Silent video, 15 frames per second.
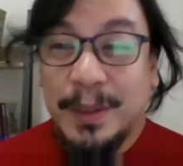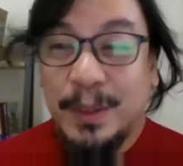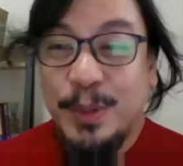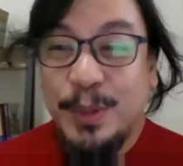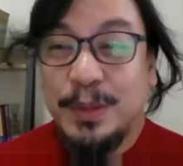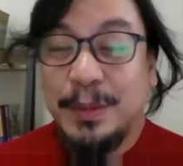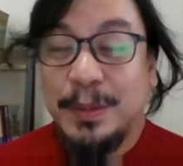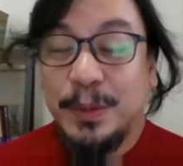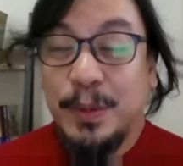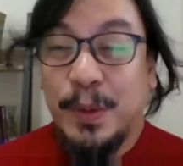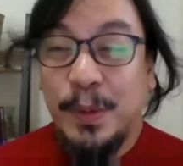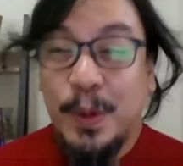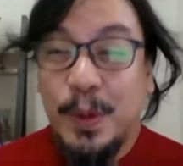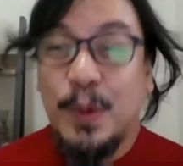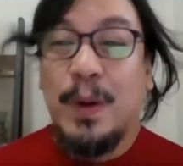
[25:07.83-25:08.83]
We shouldn't
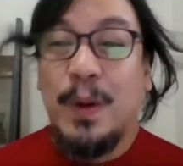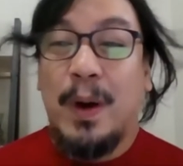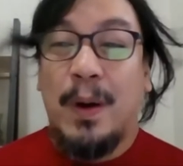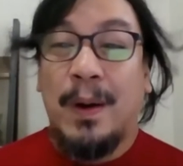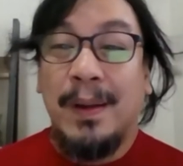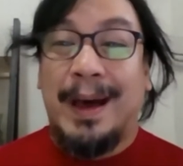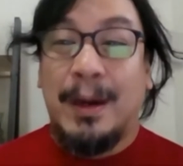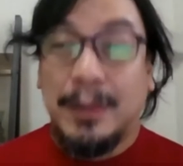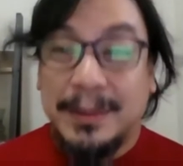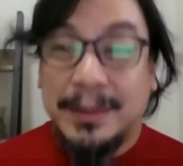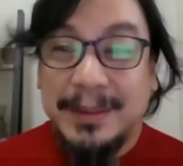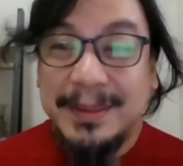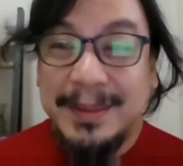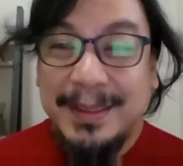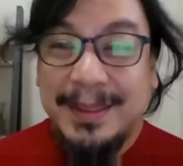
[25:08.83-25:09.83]
go all out
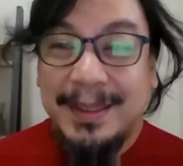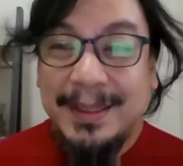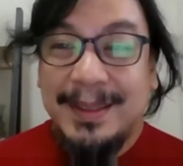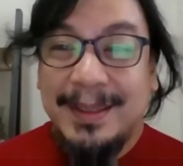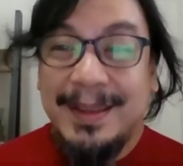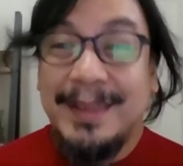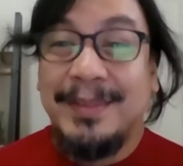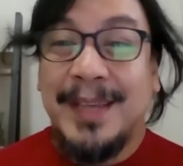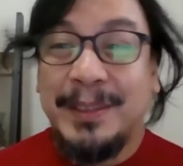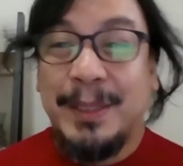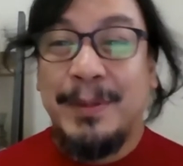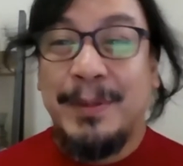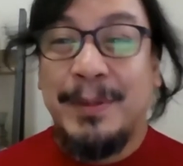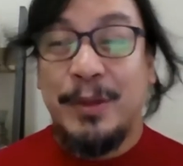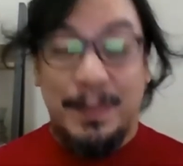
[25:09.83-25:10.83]
in that
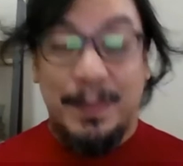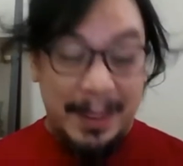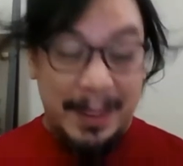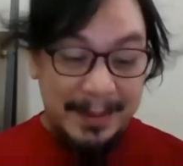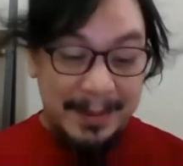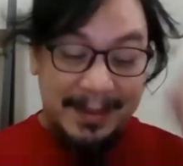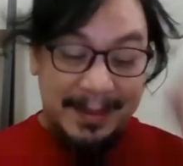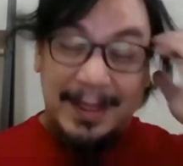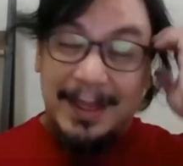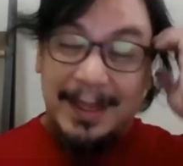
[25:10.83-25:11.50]
direction, because